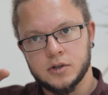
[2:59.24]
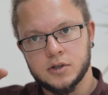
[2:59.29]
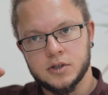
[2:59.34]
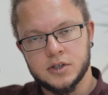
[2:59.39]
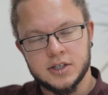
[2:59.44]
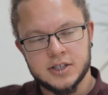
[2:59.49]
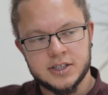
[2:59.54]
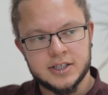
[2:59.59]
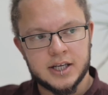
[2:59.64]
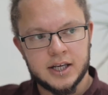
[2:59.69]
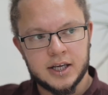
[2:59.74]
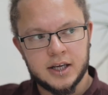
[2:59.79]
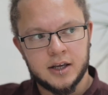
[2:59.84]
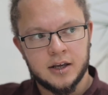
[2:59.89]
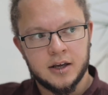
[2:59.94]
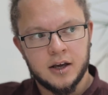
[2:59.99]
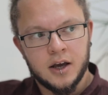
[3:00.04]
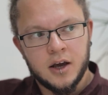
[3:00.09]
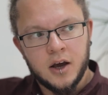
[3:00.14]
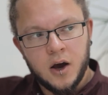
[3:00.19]
to see,
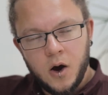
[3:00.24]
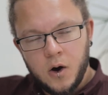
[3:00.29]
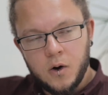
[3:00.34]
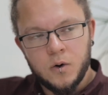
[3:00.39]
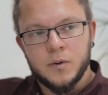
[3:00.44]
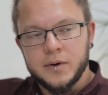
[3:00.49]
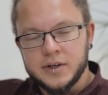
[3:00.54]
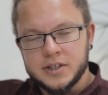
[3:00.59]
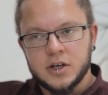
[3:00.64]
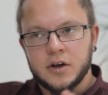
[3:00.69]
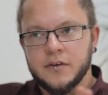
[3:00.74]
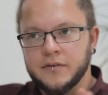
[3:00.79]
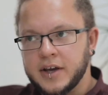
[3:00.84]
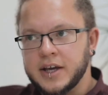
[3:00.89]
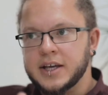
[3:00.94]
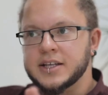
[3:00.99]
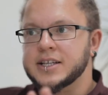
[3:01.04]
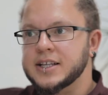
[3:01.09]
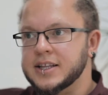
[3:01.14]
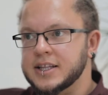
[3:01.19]
oh, it's
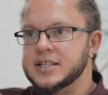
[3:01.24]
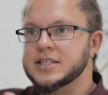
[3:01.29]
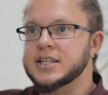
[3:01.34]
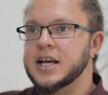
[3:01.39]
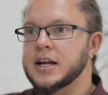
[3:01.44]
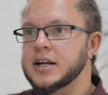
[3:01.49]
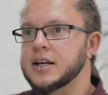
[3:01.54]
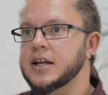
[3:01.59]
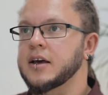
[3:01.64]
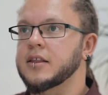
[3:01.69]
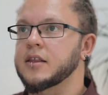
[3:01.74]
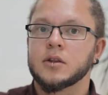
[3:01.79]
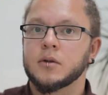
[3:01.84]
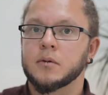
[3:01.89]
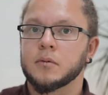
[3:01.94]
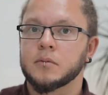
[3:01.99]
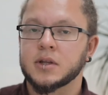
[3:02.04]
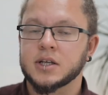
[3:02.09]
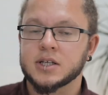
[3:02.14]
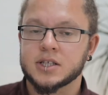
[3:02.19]
overheating, this, that, and the other.
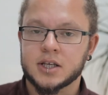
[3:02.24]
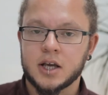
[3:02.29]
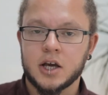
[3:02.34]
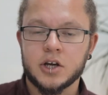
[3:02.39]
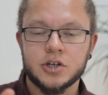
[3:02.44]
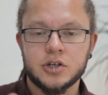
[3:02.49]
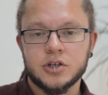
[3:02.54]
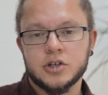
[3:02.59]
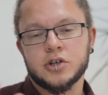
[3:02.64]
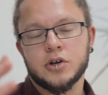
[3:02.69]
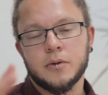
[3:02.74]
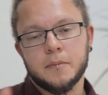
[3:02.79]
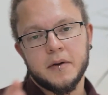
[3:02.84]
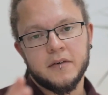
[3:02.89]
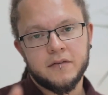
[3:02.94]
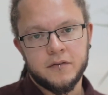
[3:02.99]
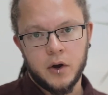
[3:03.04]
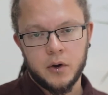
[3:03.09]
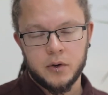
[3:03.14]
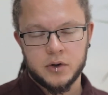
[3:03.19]
The discussion should be
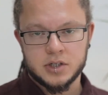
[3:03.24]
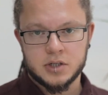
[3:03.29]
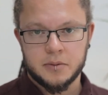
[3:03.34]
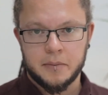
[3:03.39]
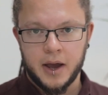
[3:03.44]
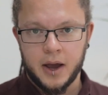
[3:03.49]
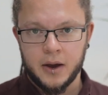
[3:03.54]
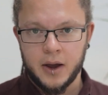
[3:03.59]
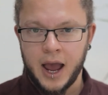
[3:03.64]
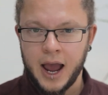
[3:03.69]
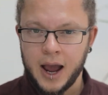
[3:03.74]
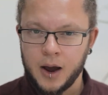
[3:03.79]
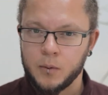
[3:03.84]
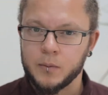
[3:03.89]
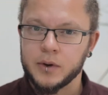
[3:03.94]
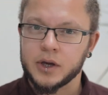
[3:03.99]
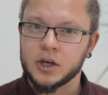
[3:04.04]
focused about how we